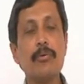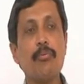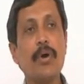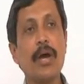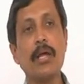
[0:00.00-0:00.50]

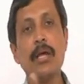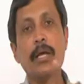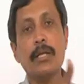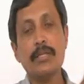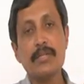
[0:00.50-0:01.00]
where
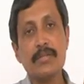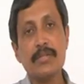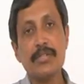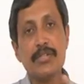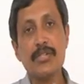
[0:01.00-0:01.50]
this
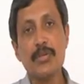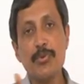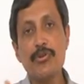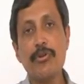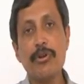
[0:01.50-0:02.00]

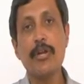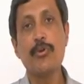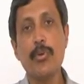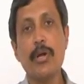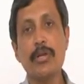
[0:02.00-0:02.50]
distribution
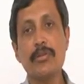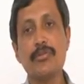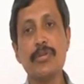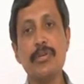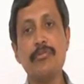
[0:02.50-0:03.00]
network
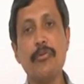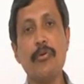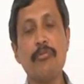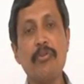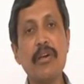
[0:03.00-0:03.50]
3,
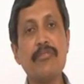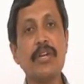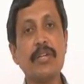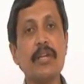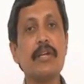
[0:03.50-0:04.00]
4, 5
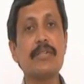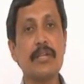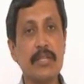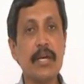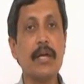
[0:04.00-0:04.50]
retailers are
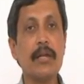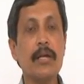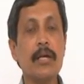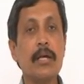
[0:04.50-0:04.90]
there,